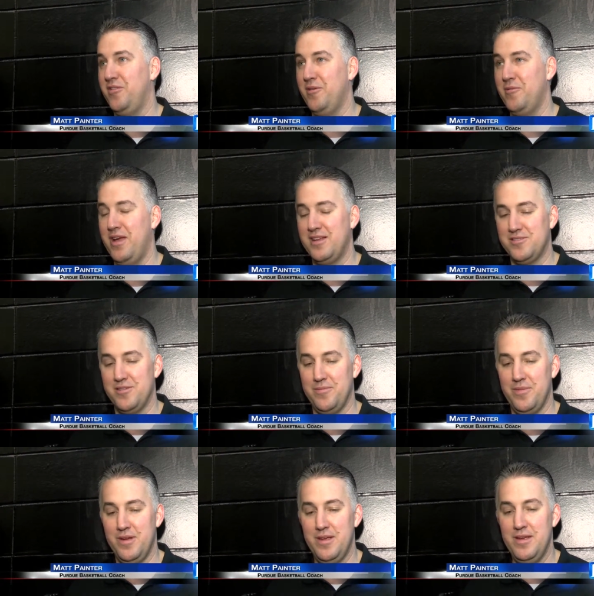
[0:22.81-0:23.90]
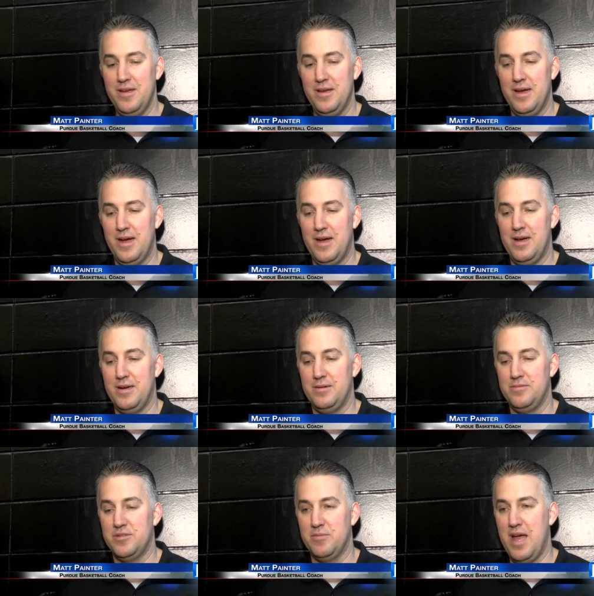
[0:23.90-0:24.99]
I think we got some
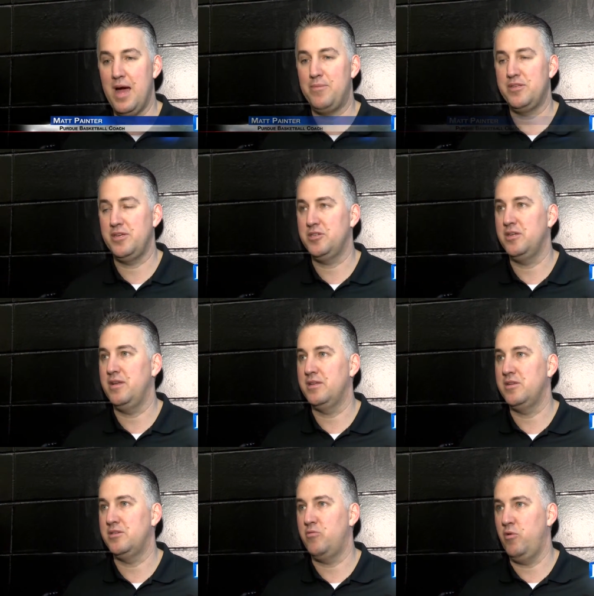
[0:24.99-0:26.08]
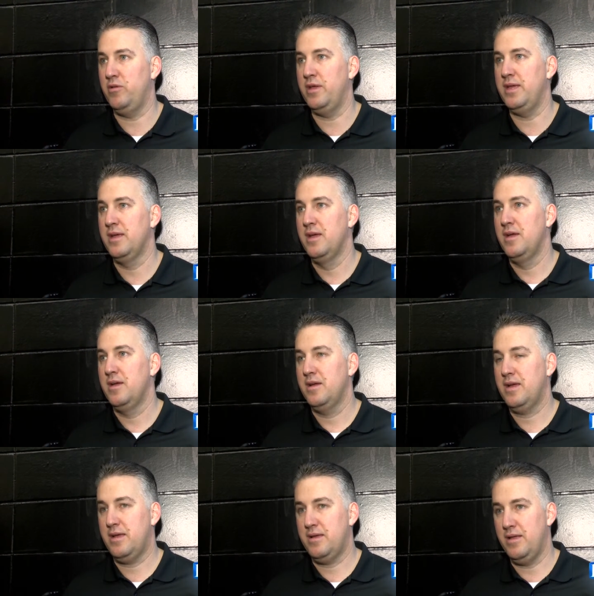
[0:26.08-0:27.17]
um, some competition that's that's really
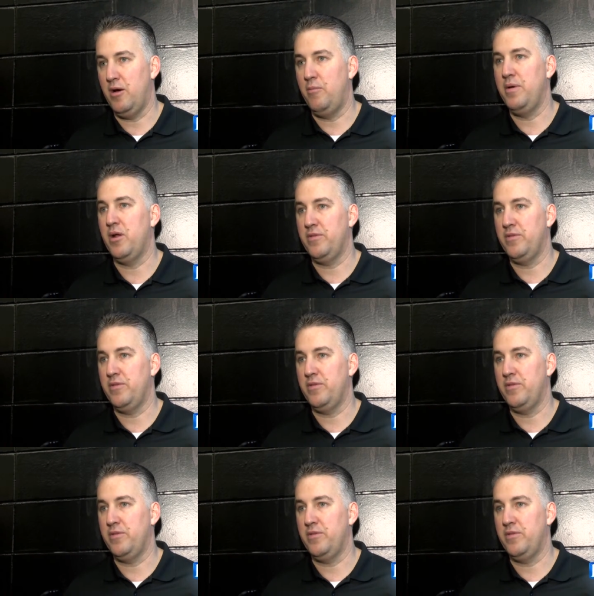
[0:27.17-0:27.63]
you know, been on the